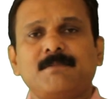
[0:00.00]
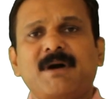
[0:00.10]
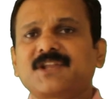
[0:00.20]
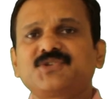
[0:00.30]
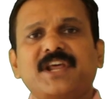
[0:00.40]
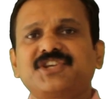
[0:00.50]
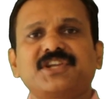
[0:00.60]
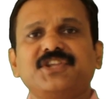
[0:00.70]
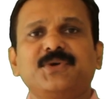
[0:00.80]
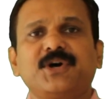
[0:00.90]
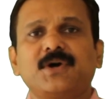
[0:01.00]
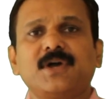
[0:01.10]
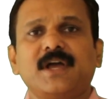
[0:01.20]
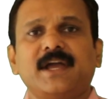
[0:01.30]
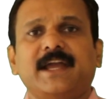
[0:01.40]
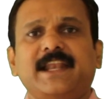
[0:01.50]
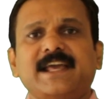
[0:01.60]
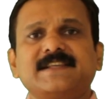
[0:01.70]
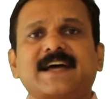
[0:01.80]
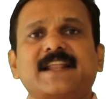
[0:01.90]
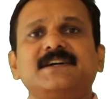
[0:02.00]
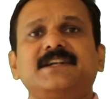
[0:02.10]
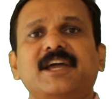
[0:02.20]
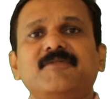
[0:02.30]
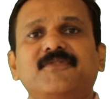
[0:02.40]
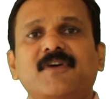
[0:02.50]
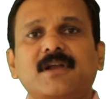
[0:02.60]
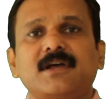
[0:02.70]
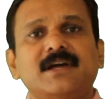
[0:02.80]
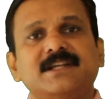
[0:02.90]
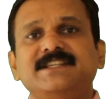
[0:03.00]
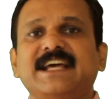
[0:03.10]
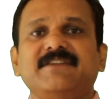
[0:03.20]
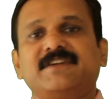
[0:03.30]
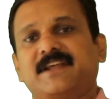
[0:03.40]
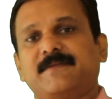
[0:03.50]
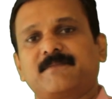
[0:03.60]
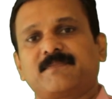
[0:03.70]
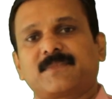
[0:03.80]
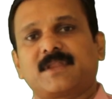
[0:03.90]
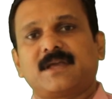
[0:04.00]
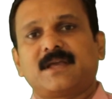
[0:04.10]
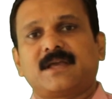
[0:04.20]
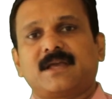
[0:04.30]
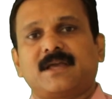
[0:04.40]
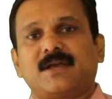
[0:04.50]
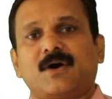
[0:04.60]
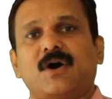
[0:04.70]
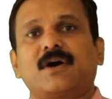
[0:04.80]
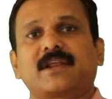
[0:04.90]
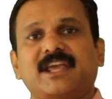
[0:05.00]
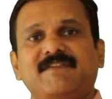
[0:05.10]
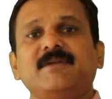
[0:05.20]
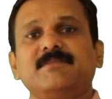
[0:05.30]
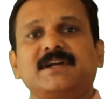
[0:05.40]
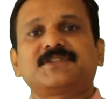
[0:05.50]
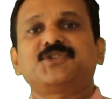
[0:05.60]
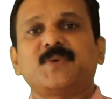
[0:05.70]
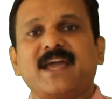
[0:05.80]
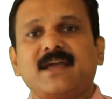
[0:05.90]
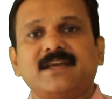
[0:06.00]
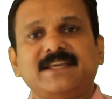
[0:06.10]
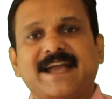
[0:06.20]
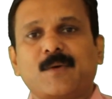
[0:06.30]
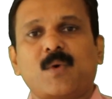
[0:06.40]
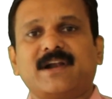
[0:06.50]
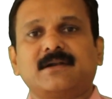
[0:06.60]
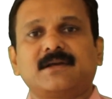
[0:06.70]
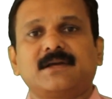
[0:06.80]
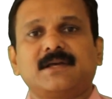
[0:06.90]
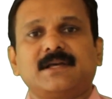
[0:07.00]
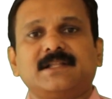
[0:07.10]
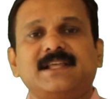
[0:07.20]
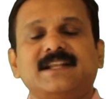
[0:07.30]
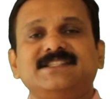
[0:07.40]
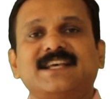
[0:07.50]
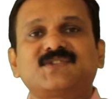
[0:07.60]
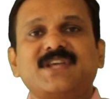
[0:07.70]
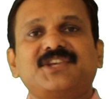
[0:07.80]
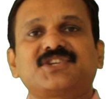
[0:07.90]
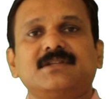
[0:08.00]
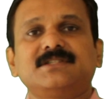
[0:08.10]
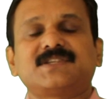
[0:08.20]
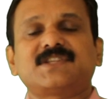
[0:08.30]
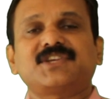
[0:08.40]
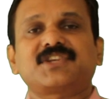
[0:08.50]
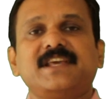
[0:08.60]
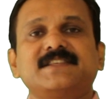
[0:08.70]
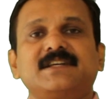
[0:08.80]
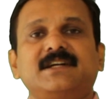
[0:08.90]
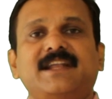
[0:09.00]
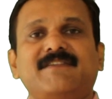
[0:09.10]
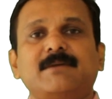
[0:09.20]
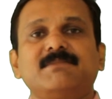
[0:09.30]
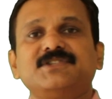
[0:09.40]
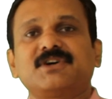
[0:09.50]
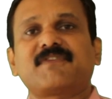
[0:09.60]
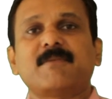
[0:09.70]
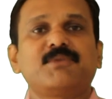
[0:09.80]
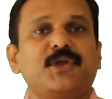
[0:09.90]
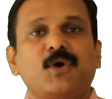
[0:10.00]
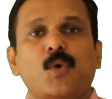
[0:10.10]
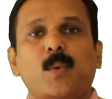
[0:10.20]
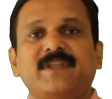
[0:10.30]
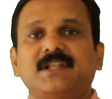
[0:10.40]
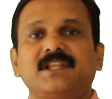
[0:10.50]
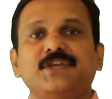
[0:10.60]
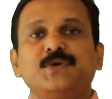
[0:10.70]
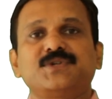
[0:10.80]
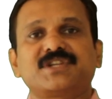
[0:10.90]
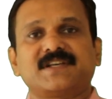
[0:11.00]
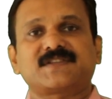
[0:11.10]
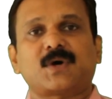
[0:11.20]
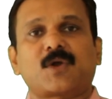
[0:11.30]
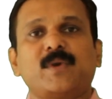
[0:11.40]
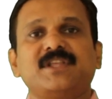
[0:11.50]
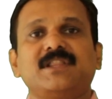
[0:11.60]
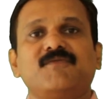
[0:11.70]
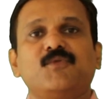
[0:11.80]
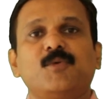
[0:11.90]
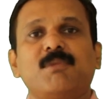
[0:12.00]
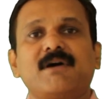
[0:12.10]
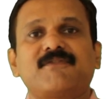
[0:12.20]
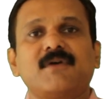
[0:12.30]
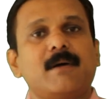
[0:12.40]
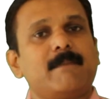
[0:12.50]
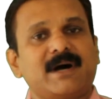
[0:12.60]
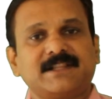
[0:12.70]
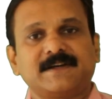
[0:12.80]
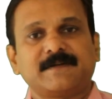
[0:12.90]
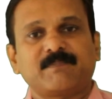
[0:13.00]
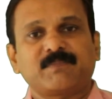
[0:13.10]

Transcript: Parturition, you know, it is another term for delivery or giving birth to a young one. Then gestation. Gestation is the development of embryo within the uterus or within the womb of mother.